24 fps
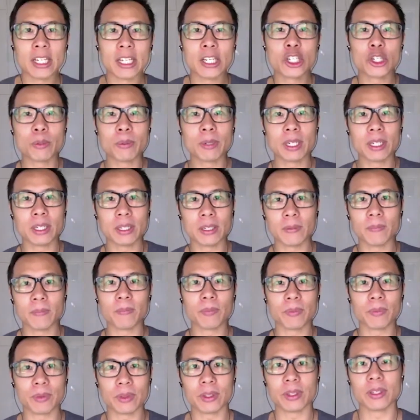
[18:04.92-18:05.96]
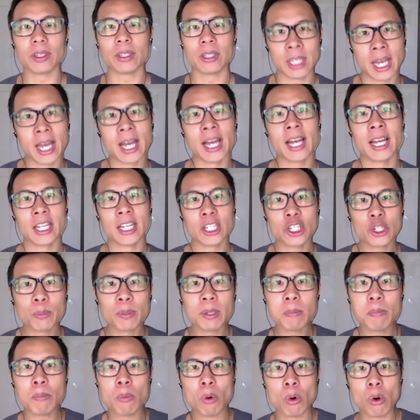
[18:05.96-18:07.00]
it should be, it should be
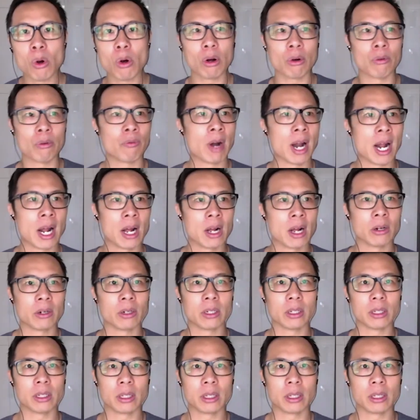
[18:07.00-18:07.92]
more around